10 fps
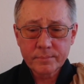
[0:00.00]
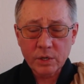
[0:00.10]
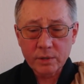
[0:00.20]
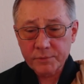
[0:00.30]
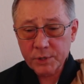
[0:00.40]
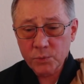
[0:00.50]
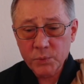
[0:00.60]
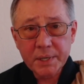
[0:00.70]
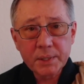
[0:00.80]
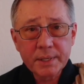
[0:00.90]
If you're
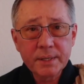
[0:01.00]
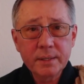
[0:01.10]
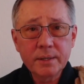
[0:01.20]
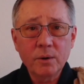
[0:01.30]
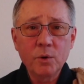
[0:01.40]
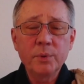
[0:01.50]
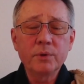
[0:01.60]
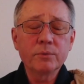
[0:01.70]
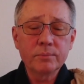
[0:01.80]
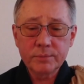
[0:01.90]
really
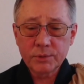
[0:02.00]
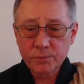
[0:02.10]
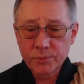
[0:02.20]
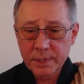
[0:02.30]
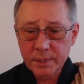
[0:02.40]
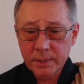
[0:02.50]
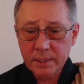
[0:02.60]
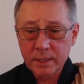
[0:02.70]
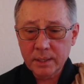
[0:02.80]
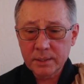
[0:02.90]
open, really
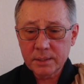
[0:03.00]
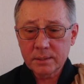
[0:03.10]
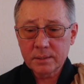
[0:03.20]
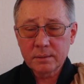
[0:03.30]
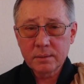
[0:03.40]
honest,